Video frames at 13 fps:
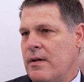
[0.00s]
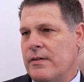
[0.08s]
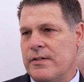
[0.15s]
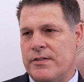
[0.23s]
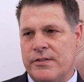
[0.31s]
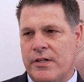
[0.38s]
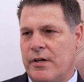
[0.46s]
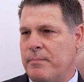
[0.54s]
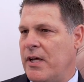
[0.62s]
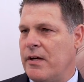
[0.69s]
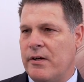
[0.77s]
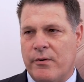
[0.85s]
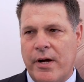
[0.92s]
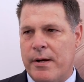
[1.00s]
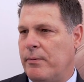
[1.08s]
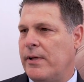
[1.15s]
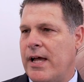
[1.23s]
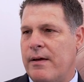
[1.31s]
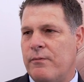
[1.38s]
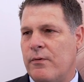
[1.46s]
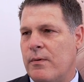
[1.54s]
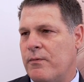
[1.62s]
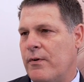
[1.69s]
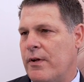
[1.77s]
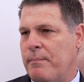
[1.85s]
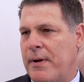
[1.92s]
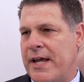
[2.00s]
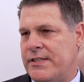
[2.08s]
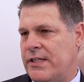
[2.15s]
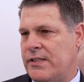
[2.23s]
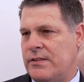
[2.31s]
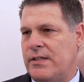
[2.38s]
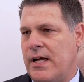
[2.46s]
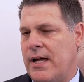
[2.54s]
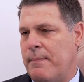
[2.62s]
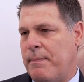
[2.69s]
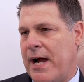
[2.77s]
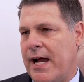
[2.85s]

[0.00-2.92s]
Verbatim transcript: This is going to be a great platform for their basic uh,